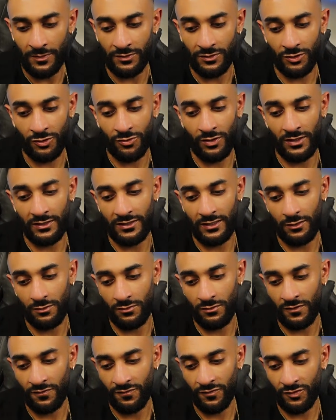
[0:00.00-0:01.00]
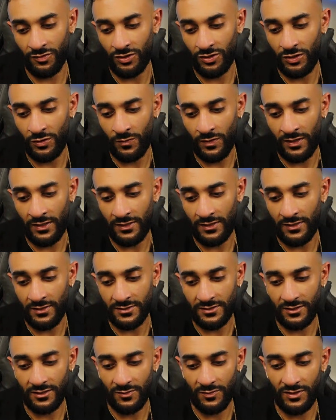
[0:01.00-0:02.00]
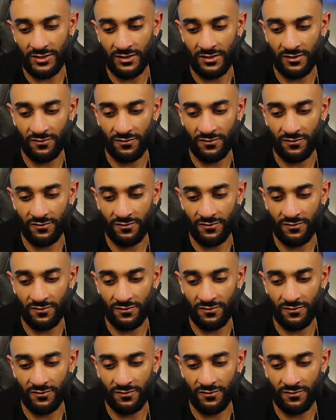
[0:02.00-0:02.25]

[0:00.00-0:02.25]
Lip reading: But the criteria for the UAE is going to be